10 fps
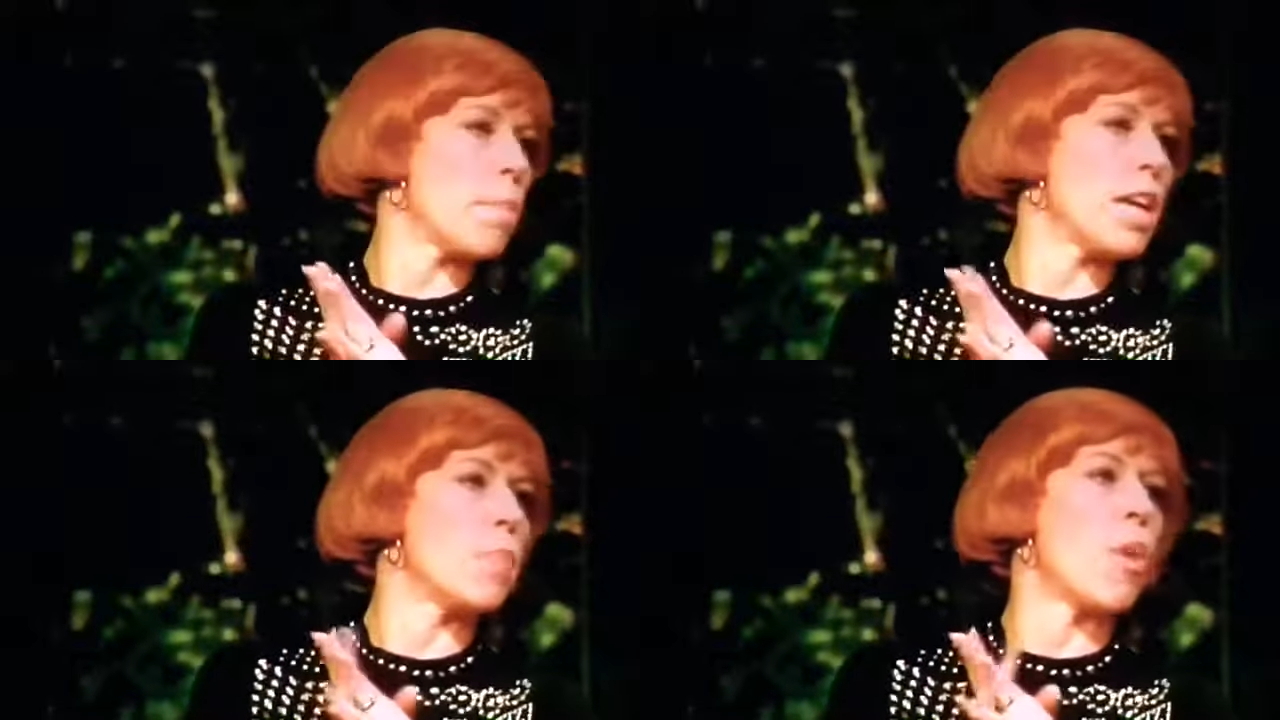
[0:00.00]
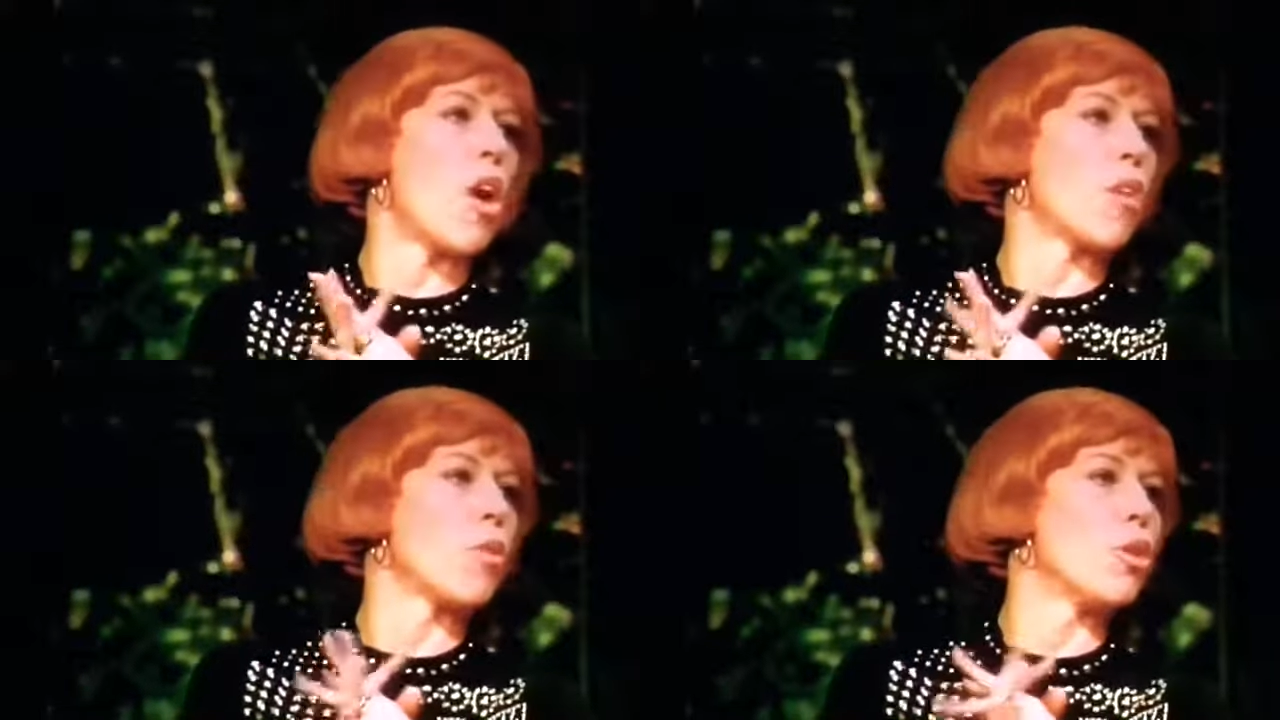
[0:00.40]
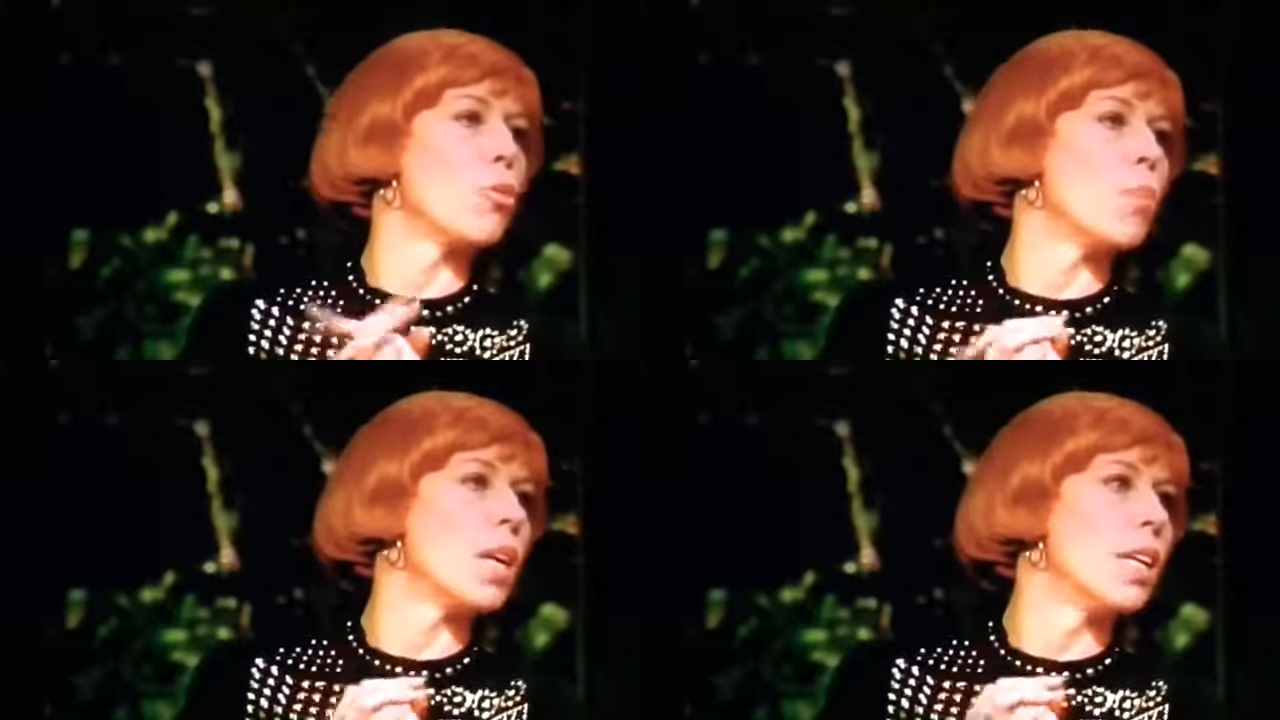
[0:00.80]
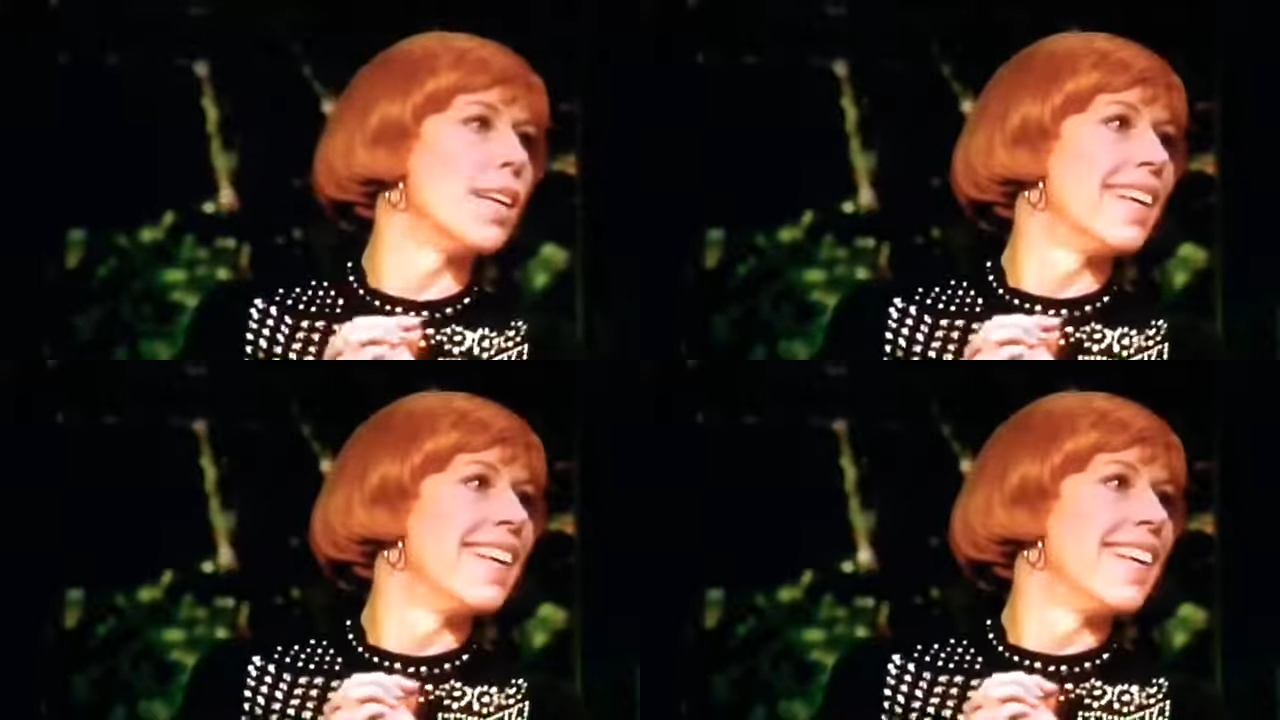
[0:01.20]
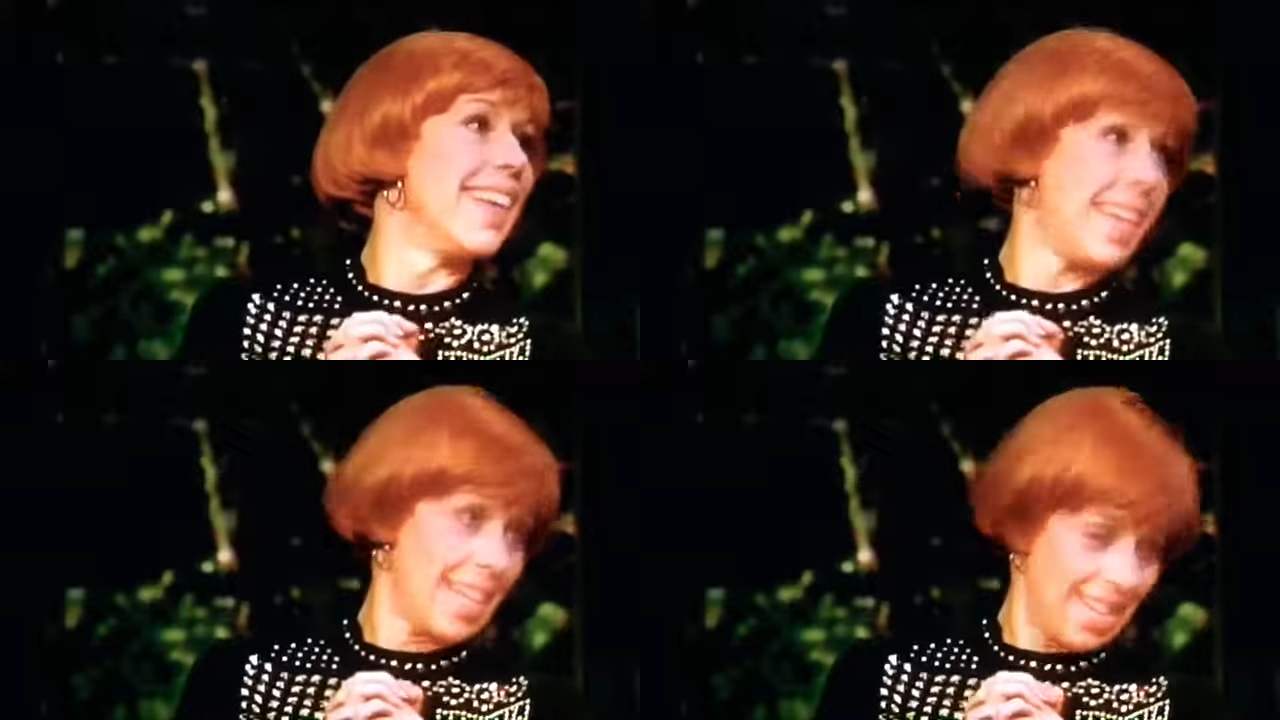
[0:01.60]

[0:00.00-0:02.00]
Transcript: the ping pong room. Isla